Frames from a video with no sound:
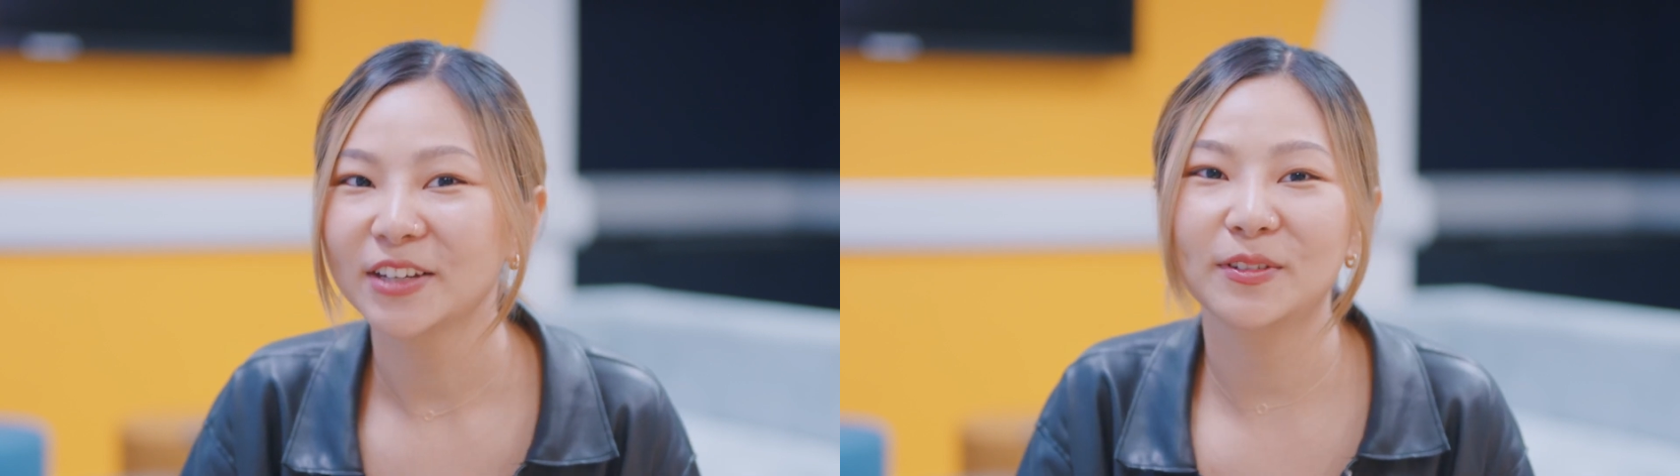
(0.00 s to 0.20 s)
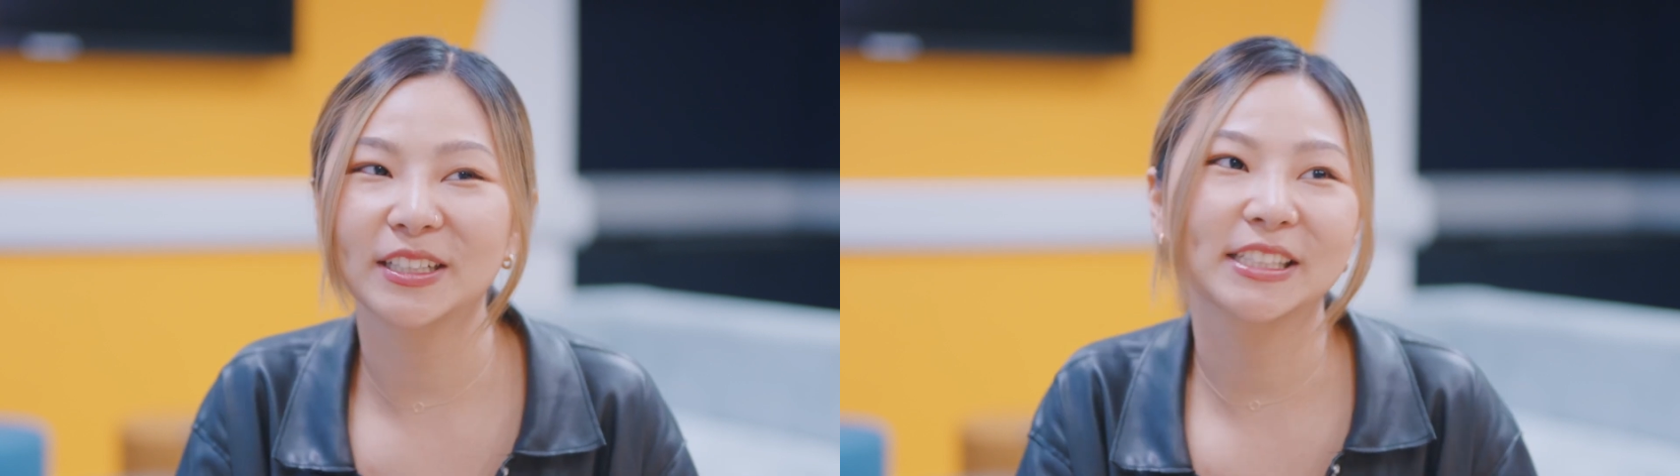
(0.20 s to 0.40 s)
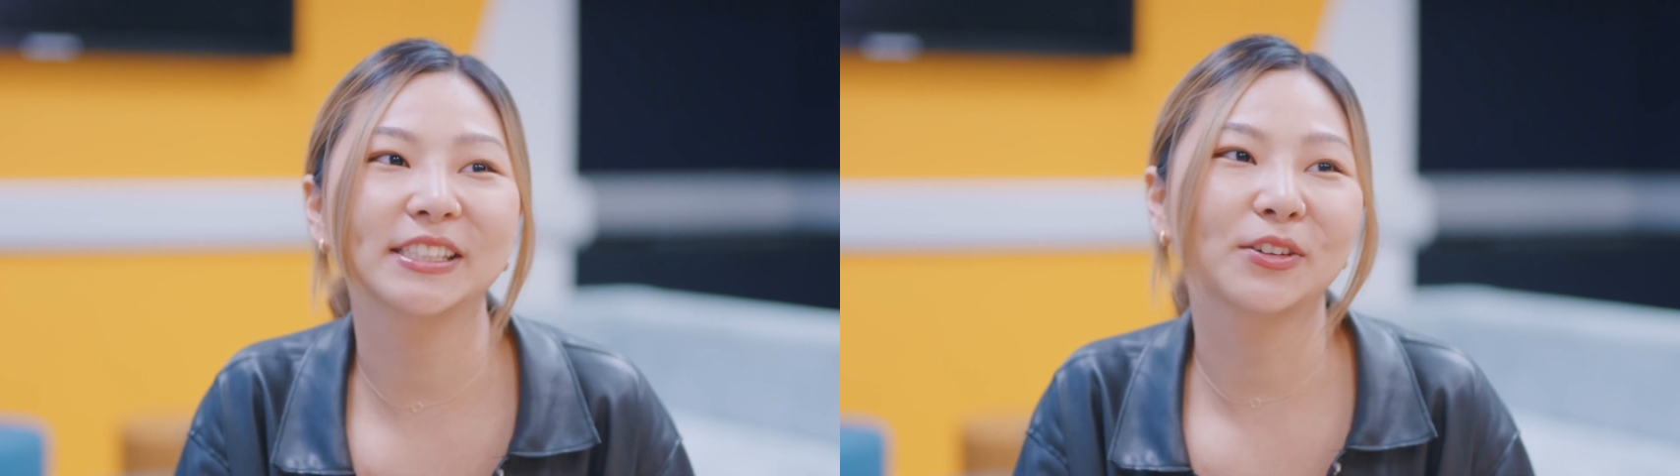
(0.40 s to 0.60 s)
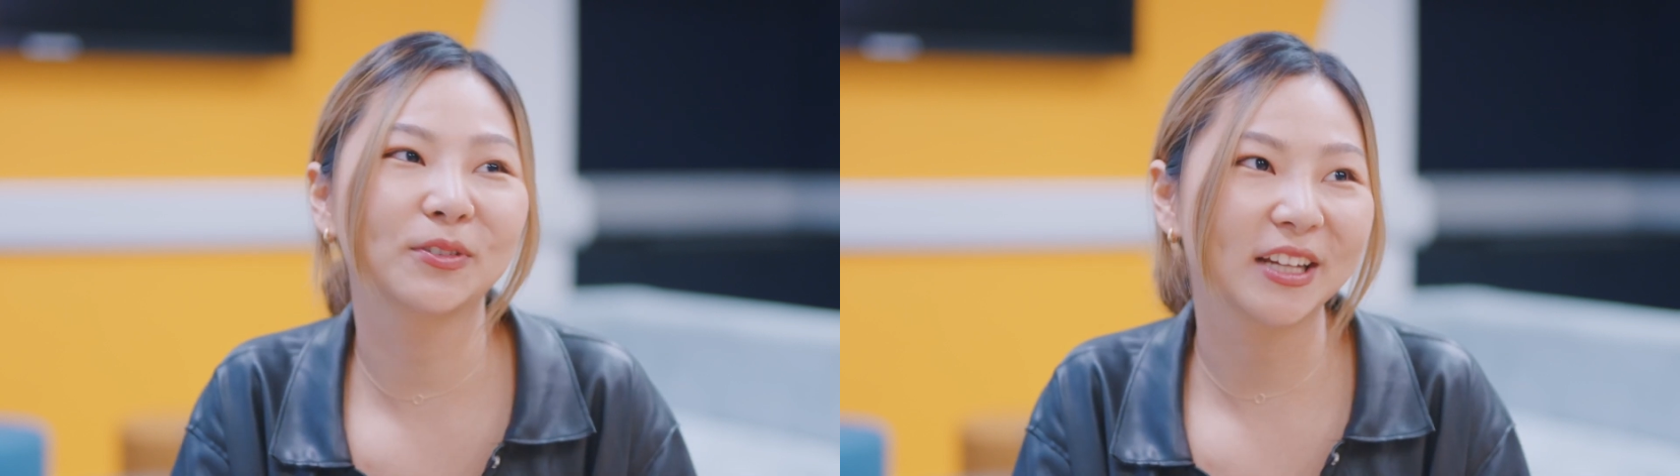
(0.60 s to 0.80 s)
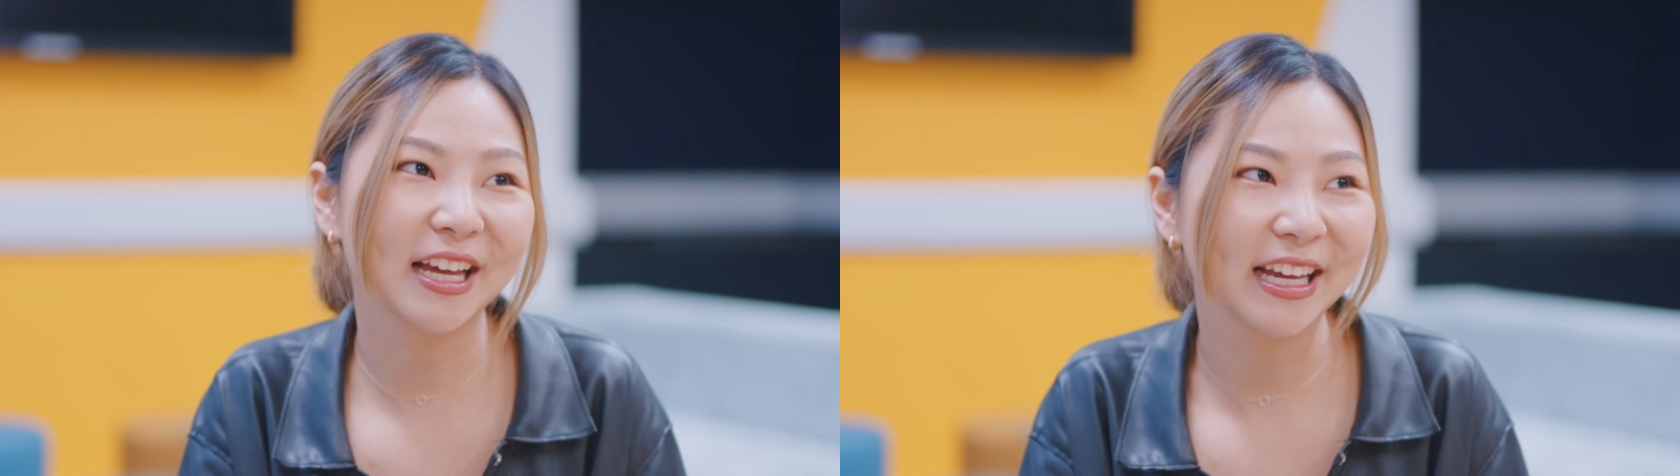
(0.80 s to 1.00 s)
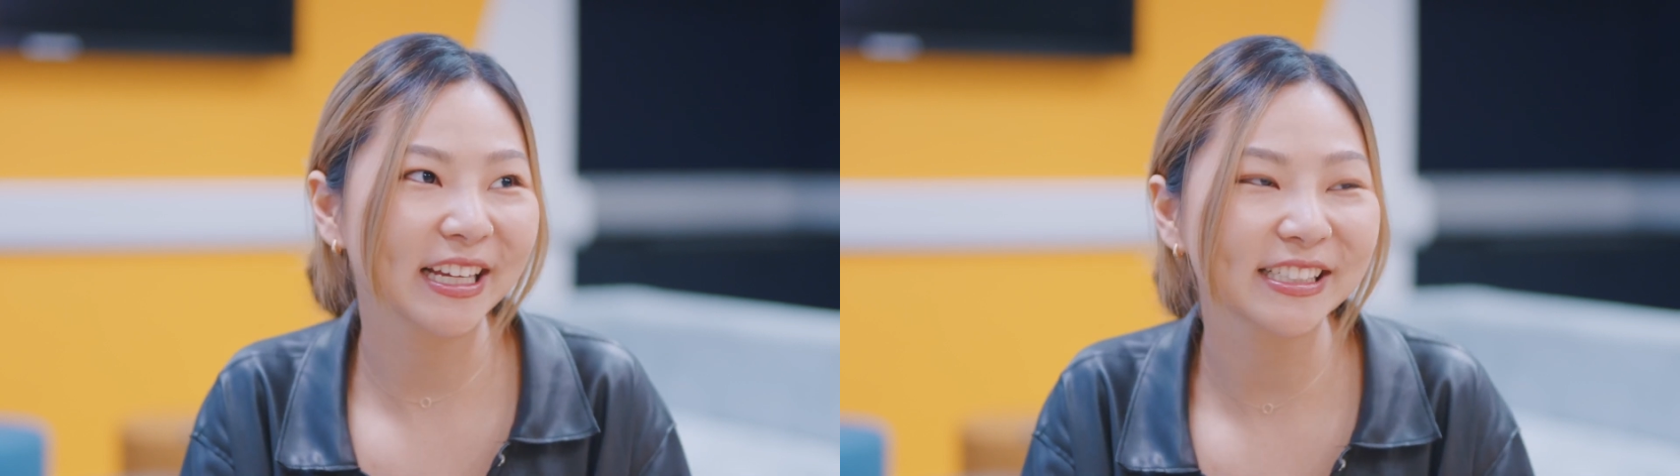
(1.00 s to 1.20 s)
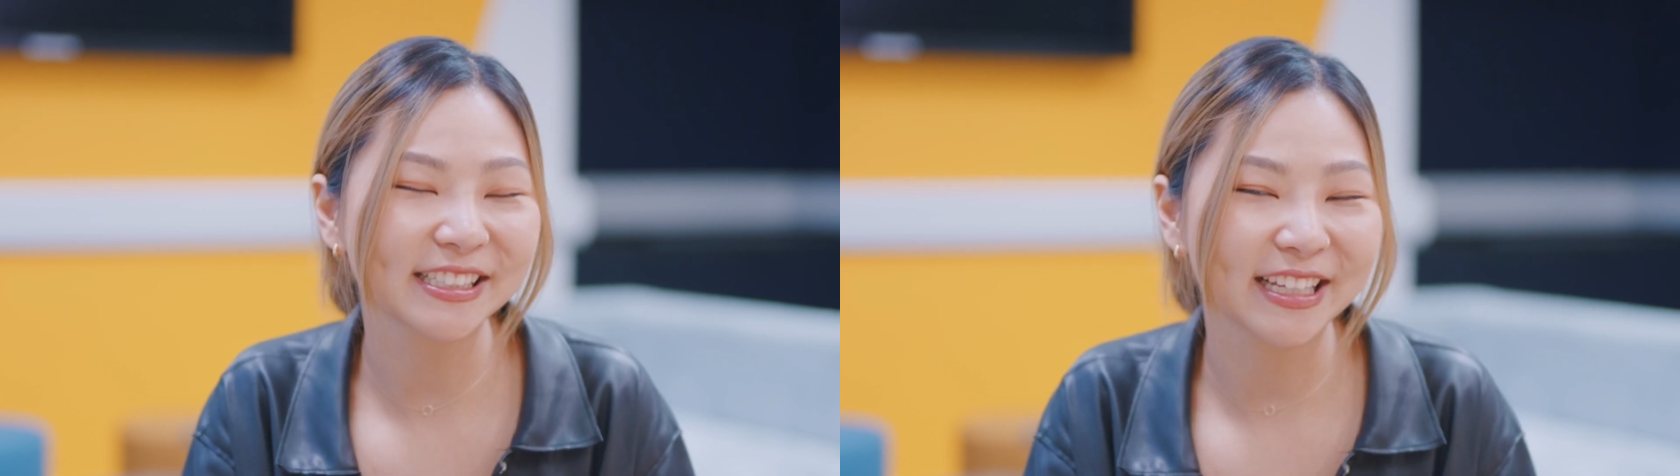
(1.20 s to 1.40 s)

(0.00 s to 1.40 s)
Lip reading: which is so nice.